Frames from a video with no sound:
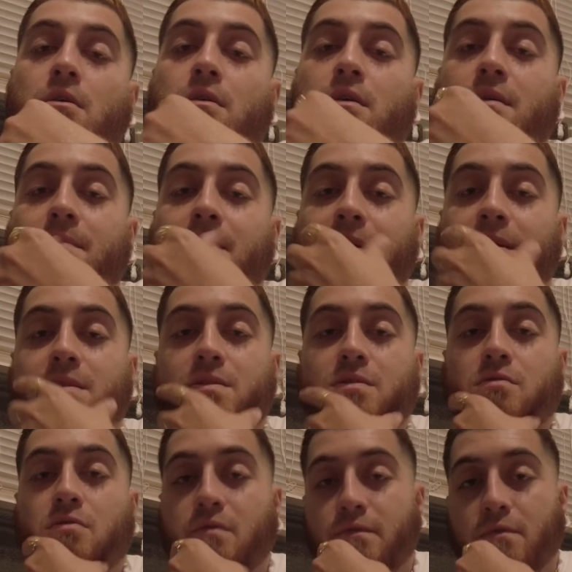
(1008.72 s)
Alright man,
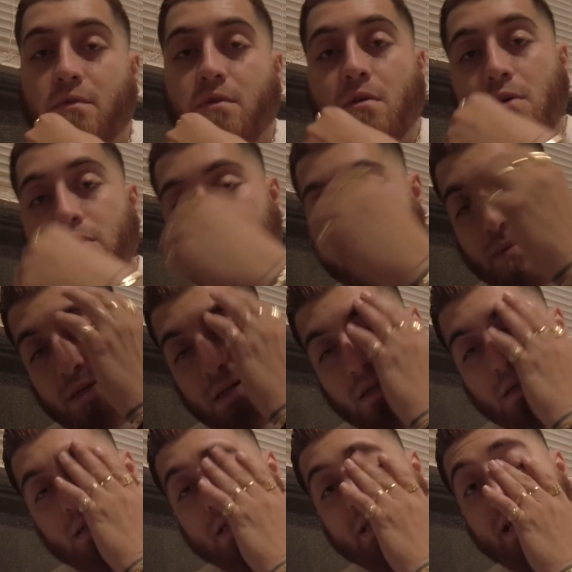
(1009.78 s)
so overall it's been
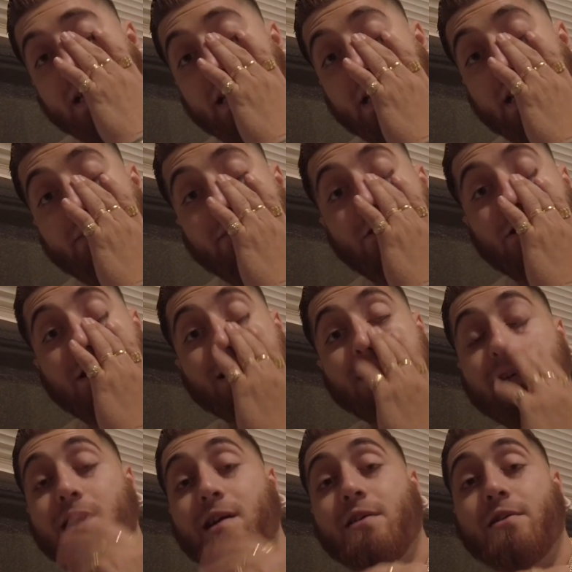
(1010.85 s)
a good day, very
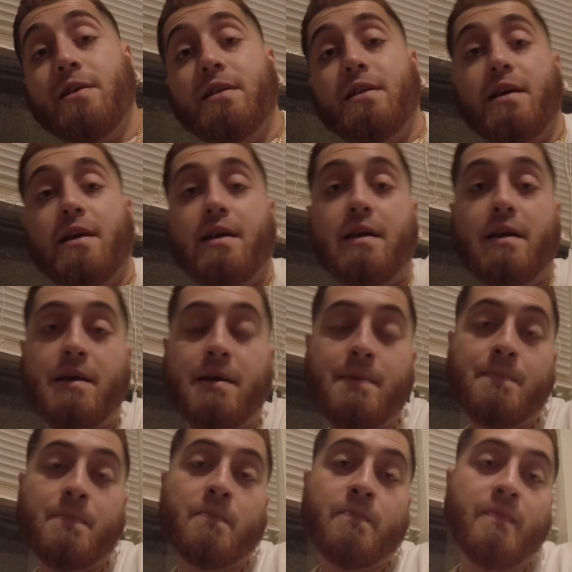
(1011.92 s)
tiring day.
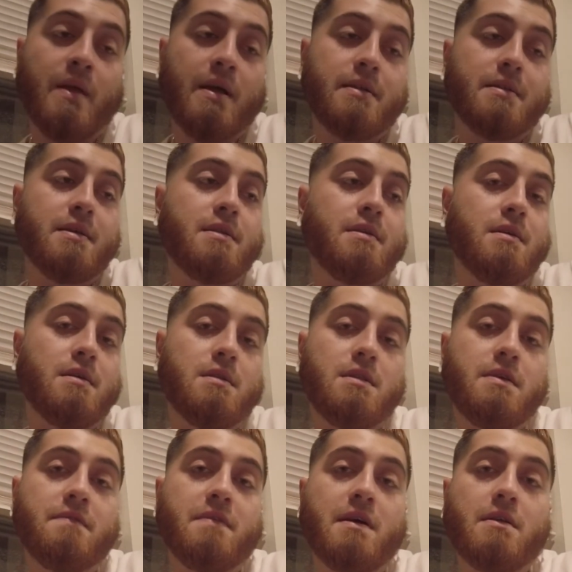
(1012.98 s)
I did uh,
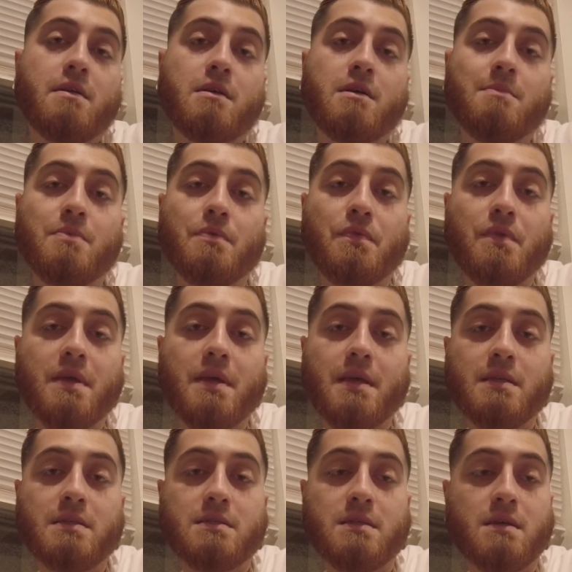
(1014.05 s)
leave out a couple
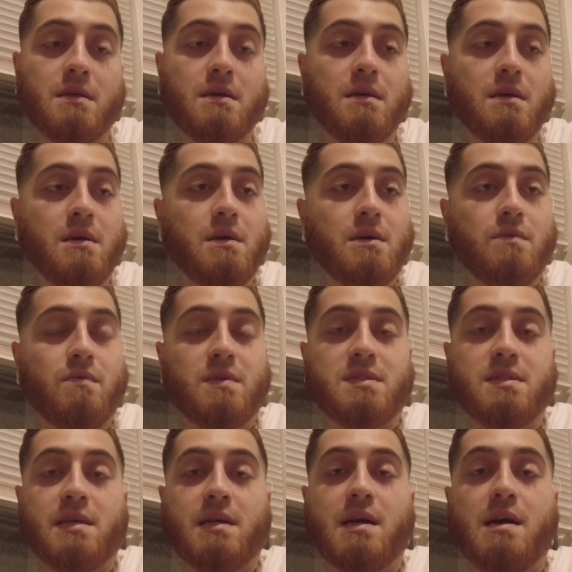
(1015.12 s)
things uh,
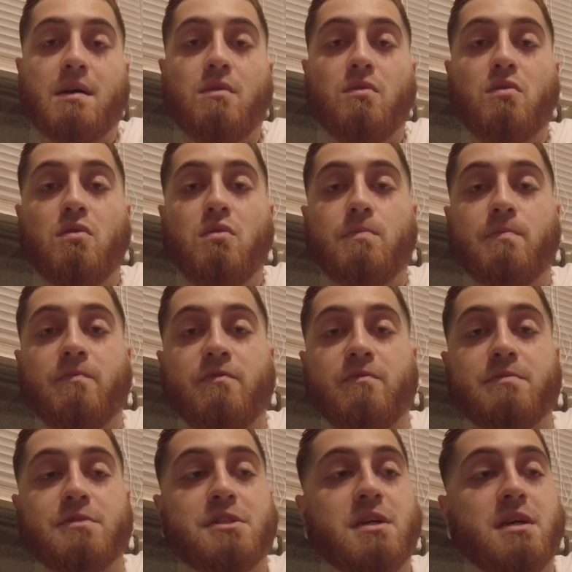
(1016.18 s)
once I got home
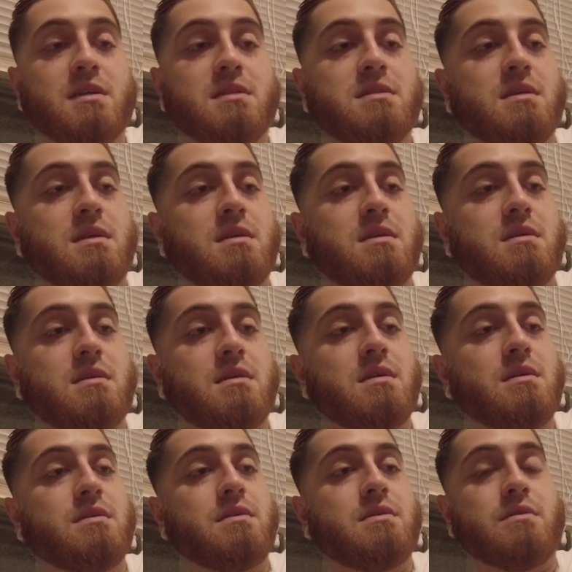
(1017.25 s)
from Chuck's. Uh,
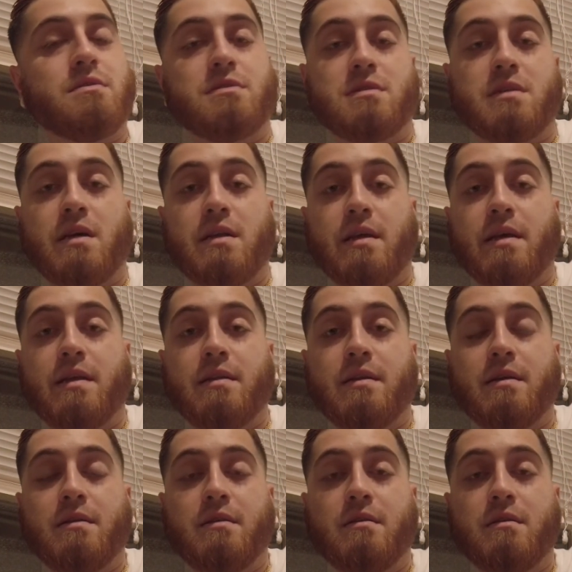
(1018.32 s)
and I just kind of ate
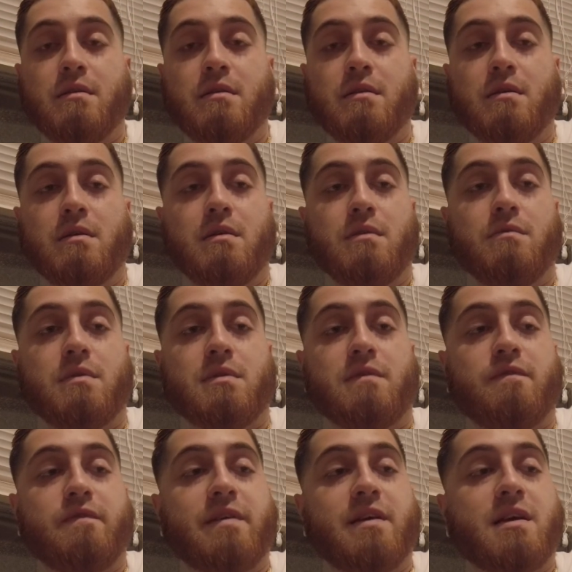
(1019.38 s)
dinner with
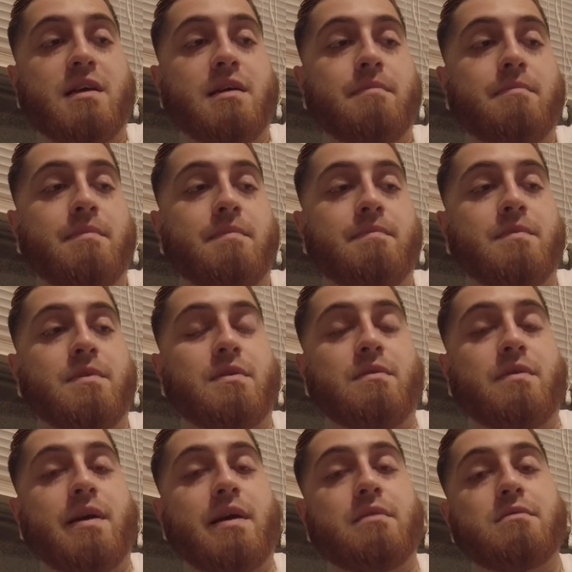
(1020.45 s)
the fam, you
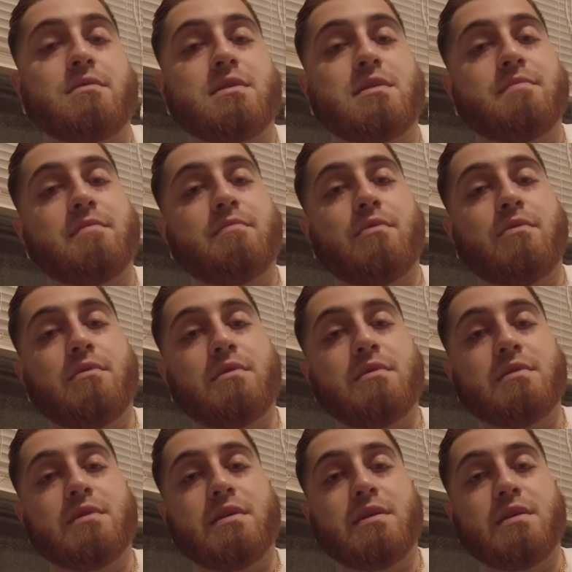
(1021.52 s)
know, handled some
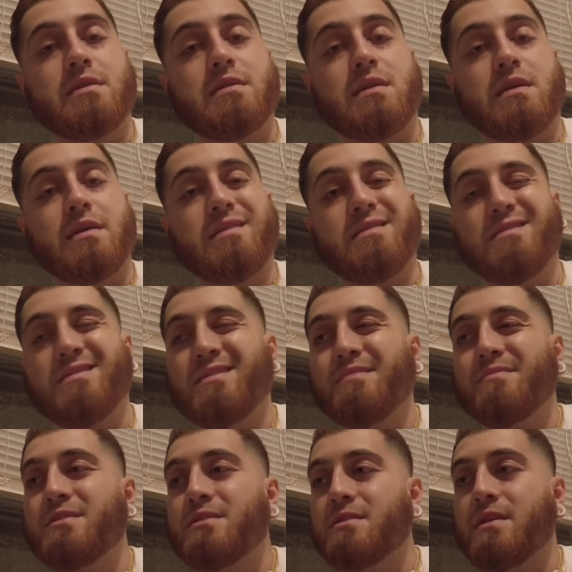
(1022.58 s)
important things like
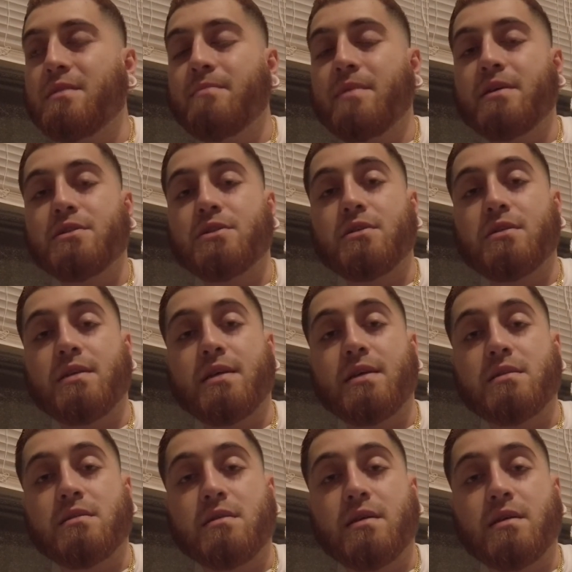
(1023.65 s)
uh, just get, making sure the
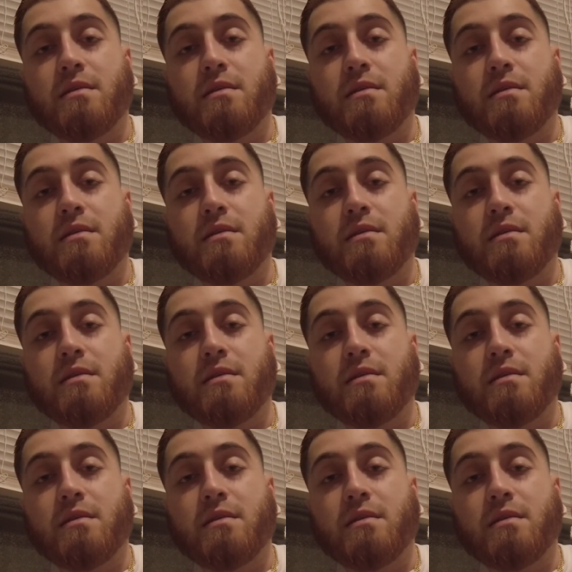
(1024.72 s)
kids are